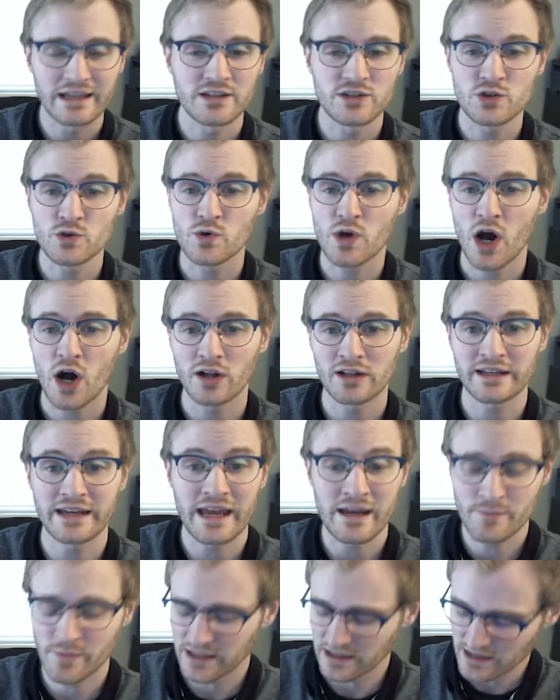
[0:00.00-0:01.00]
To call it
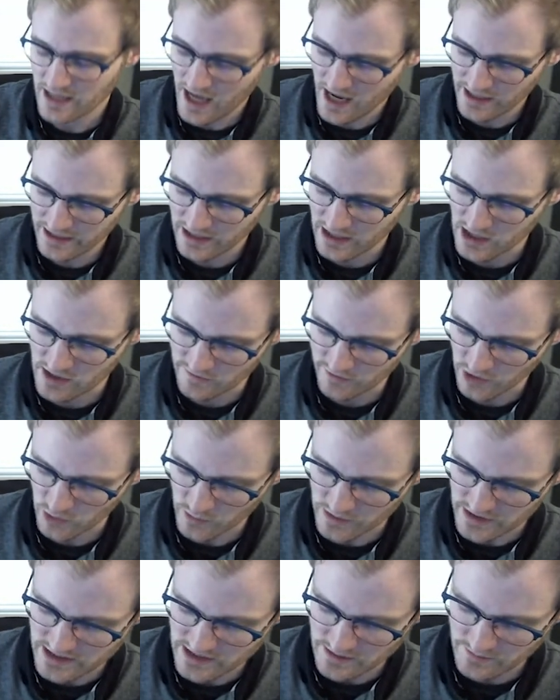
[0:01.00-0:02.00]
a melodic interval
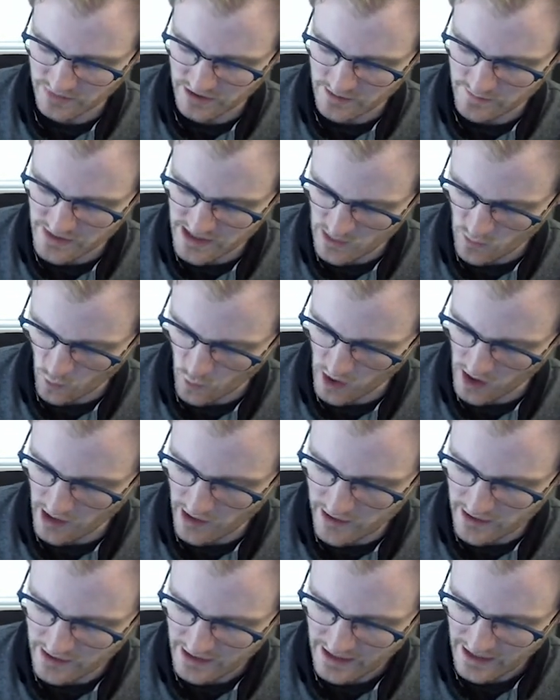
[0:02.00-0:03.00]
would simply be
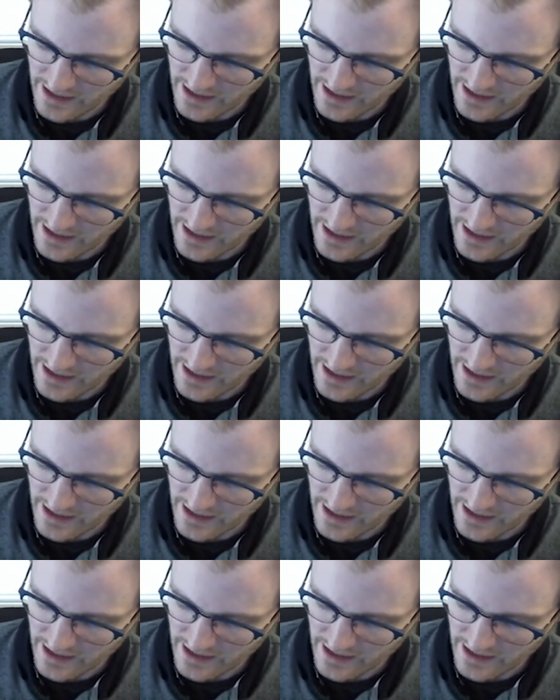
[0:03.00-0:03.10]
one